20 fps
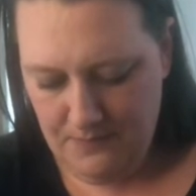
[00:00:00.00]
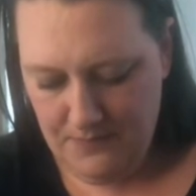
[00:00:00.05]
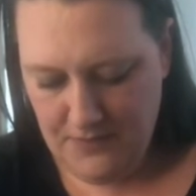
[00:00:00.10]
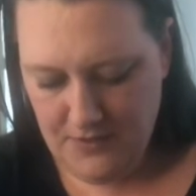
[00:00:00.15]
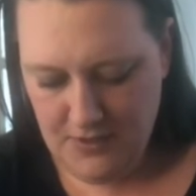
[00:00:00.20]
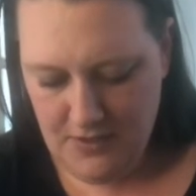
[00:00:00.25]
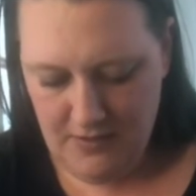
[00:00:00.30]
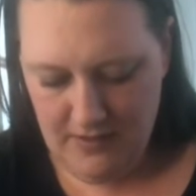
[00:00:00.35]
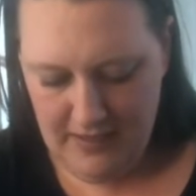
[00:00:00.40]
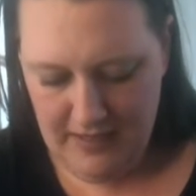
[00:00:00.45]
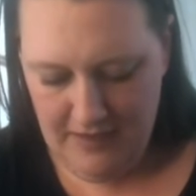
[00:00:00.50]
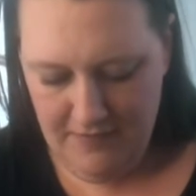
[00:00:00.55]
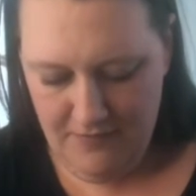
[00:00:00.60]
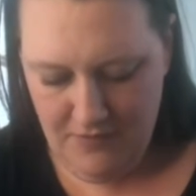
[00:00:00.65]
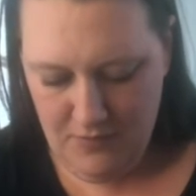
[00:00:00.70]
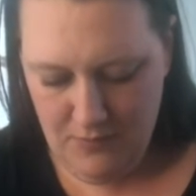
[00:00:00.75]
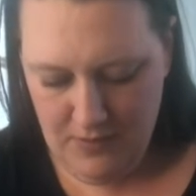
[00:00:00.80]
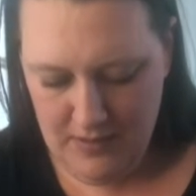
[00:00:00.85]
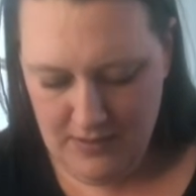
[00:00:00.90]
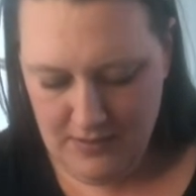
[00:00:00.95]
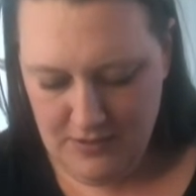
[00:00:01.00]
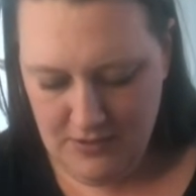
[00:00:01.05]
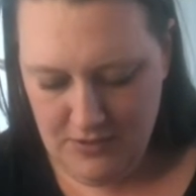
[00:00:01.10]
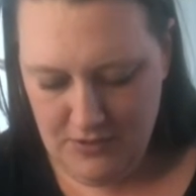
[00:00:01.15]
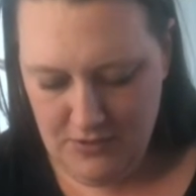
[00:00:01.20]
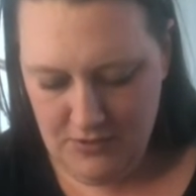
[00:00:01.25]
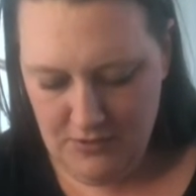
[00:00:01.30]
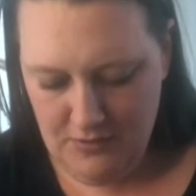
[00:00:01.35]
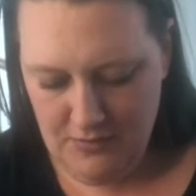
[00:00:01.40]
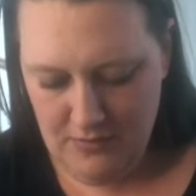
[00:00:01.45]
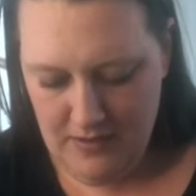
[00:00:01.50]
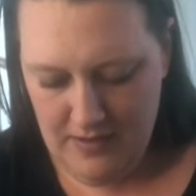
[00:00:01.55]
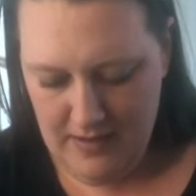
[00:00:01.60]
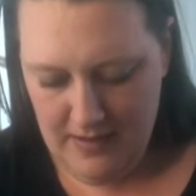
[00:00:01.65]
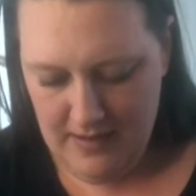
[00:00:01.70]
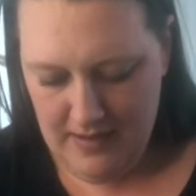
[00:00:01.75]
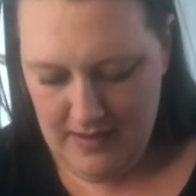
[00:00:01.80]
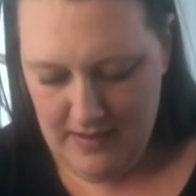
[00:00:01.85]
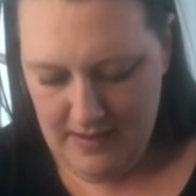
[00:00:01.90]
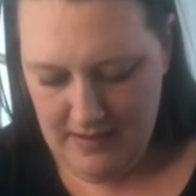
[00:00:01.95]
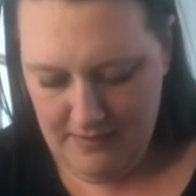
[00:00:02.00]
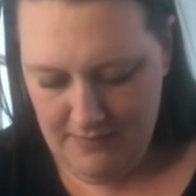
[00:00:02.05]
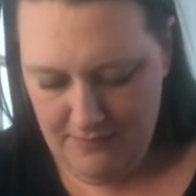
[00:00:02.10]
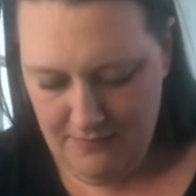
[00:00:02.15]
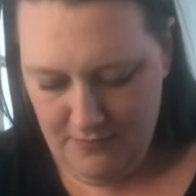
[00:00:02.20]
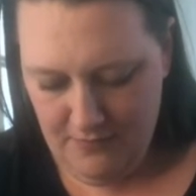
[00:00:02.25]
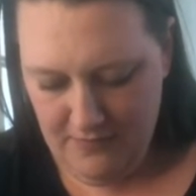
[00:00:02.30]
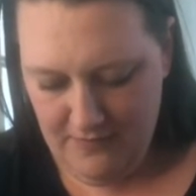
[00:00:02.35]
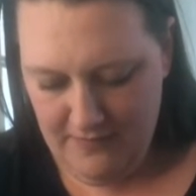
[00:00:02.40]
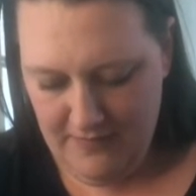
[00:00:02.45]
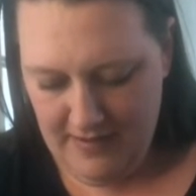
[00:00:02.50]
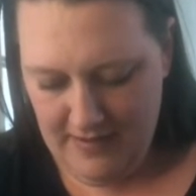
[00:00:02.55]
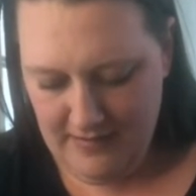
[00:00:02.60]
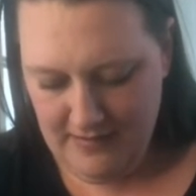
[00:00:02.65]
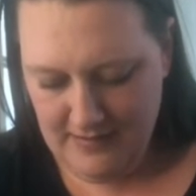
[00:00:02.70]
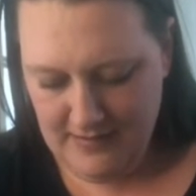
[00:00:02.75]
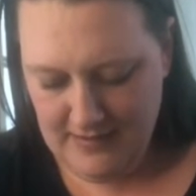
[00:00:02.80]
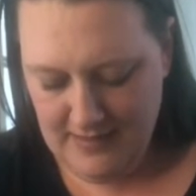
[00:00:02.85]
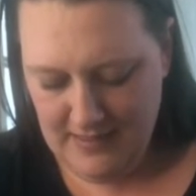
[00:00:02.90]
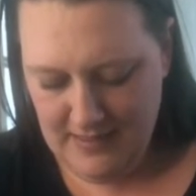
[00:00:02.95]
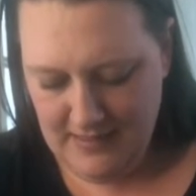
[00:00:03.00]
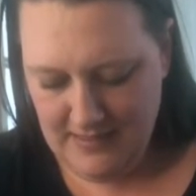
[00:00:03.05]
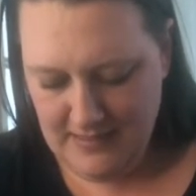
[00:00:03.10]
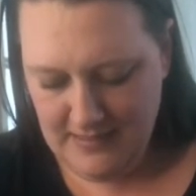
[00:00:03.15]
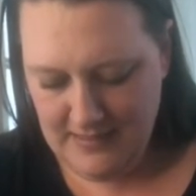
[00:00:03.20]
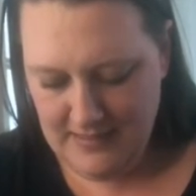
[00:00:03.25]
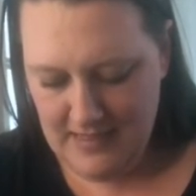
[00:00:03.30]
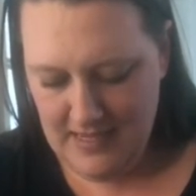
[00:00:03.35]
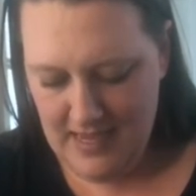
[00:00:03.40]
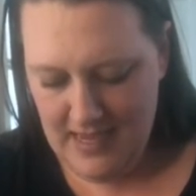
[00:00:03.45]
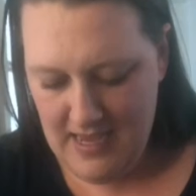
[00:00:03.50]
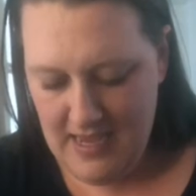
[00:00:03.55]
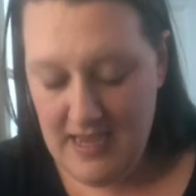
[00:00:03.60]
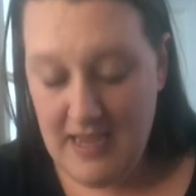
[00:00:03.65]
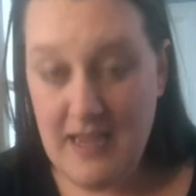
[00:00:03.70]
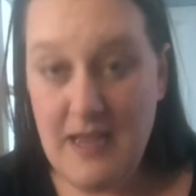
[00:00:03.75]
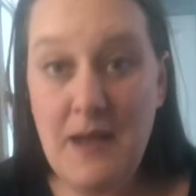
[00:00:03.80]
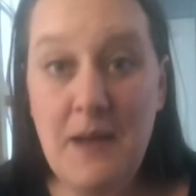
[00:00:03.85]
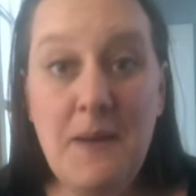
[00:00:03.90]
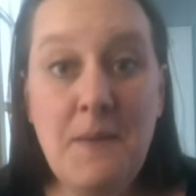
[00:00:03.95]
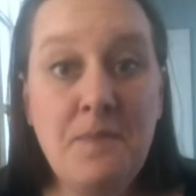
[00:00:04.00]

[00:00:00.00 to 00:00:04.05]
So like if you wanted to do it for Valentine's Day,